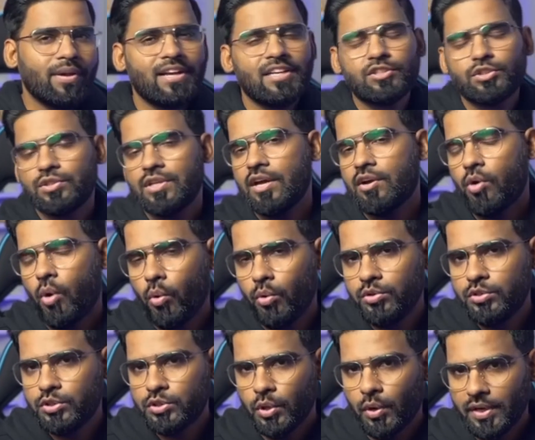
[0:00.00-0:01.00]
it's their
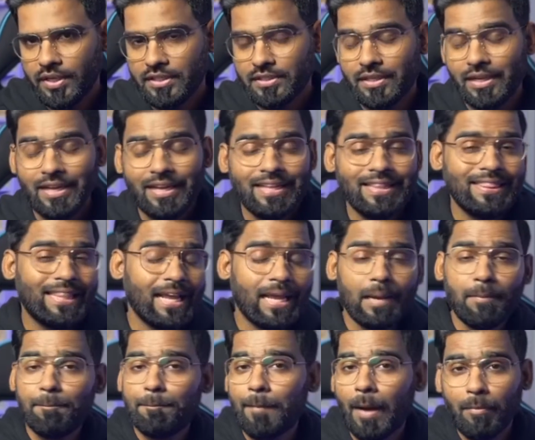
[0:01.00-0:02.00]
own choice. They
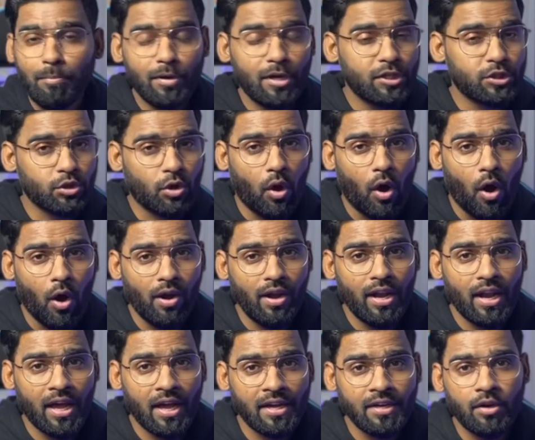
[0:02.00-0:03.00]
can publish
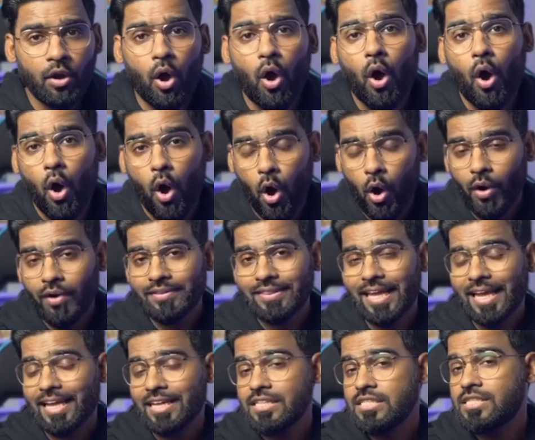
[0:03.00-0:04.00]
online or
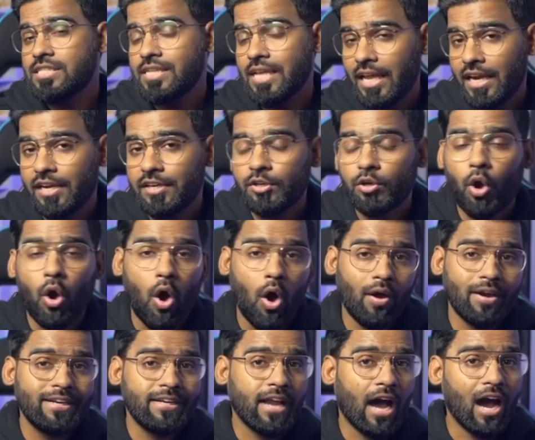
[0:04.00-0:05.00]
they can sell it
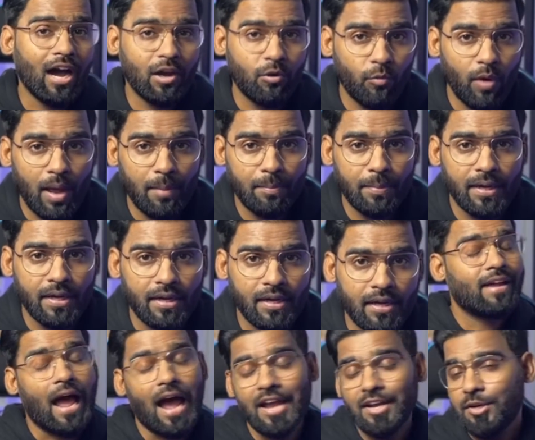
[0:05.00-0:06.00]
on dark web.
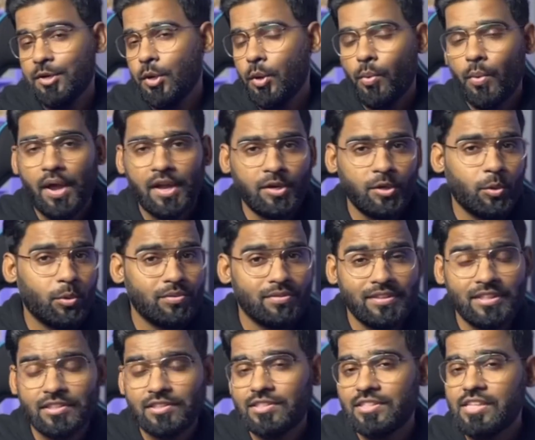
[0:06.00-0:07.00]
I know, I know,
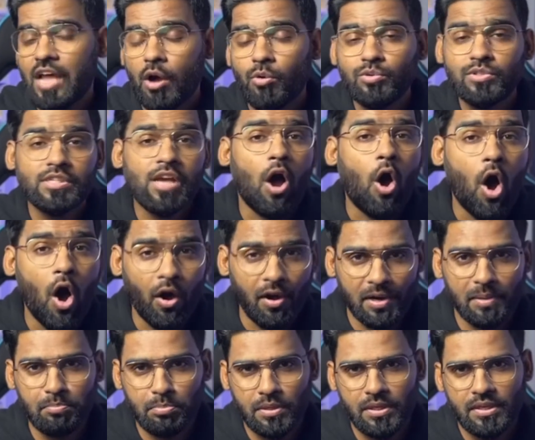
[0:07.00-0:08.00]
that sounds
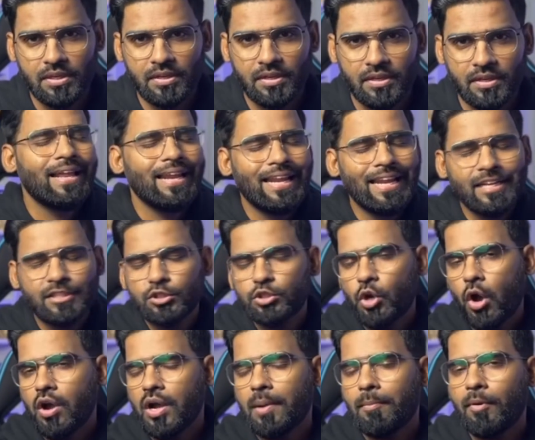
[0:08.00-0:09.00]
horrible. Let's
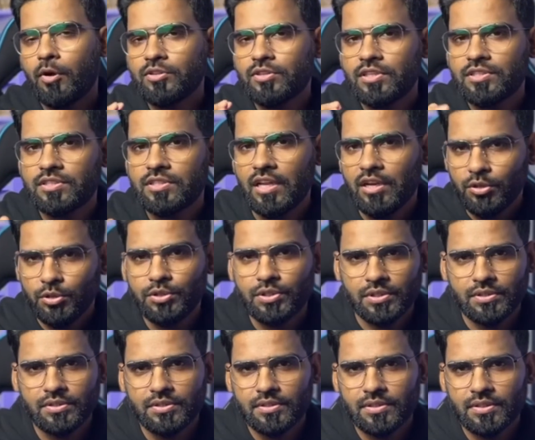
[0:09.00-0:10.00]
talk about the
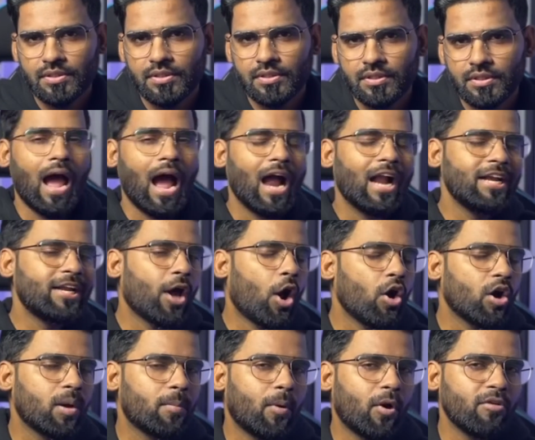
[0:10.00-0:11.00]
solutions. I'll
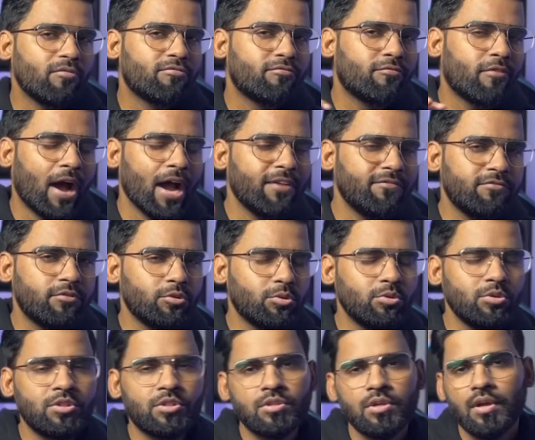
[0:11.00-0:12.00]
talk about five
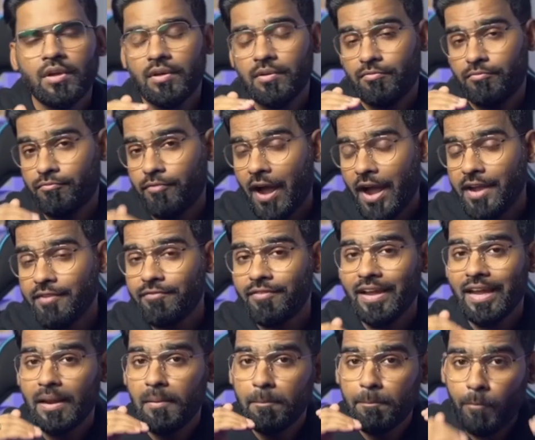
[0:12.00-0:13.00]
tools five
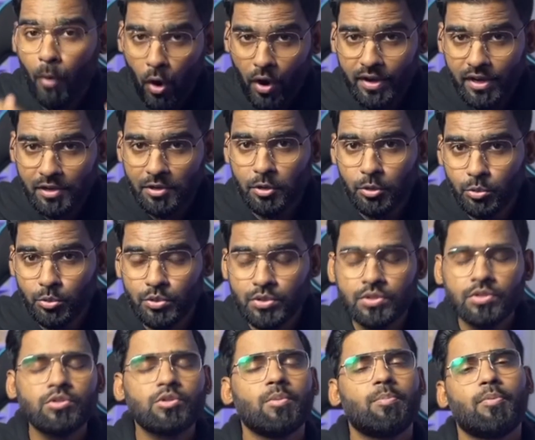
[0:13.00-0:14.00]
important
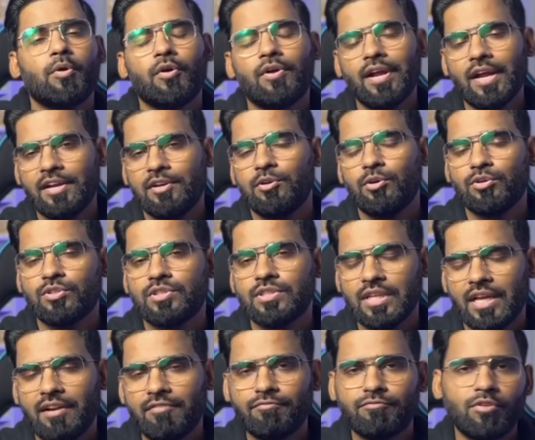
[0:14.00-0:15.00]
tools to protect
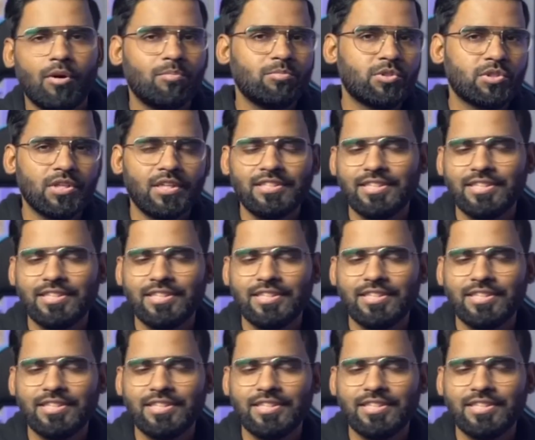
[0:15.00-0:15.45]
yourself from such